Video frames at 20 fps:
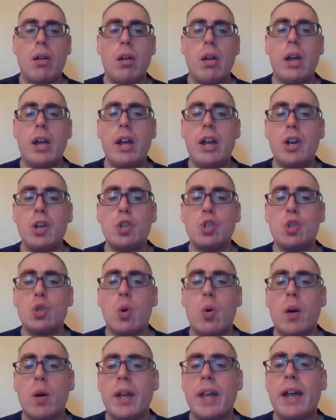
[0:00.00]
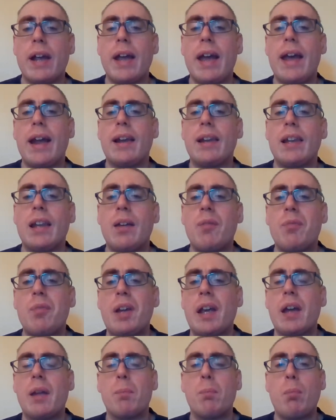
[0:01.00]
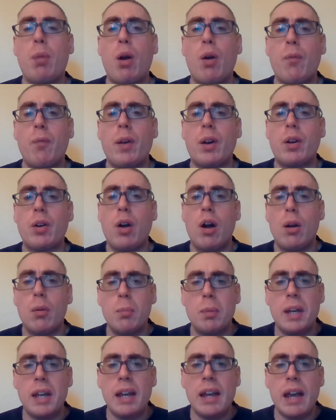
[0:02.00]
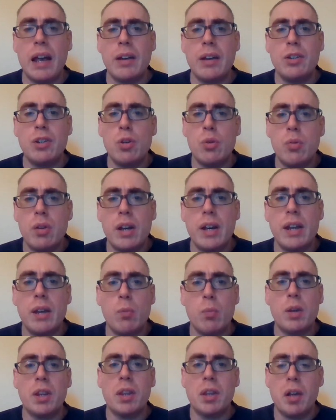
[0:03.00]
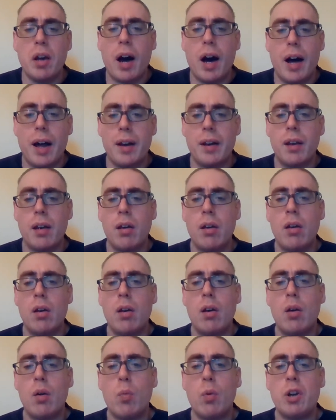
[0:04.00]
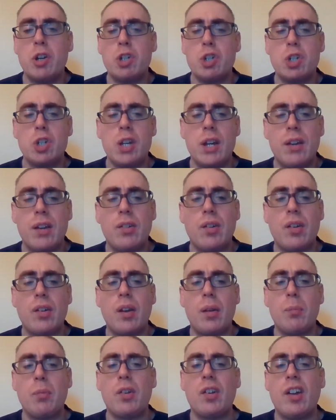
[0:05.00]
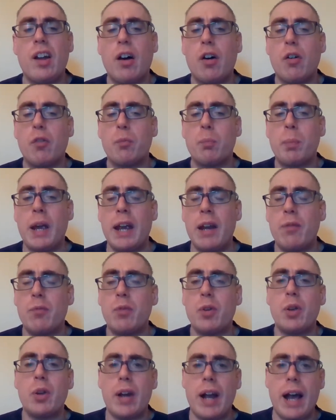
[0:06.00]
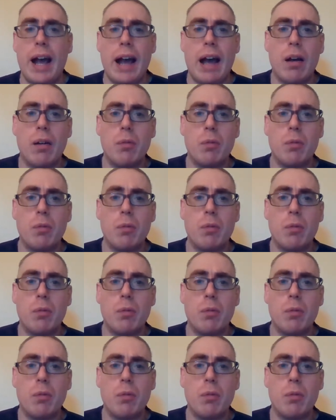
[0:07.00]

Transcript: enjoying and living in perfect harmony and unity with God, which Jesus Himself paid for you to have.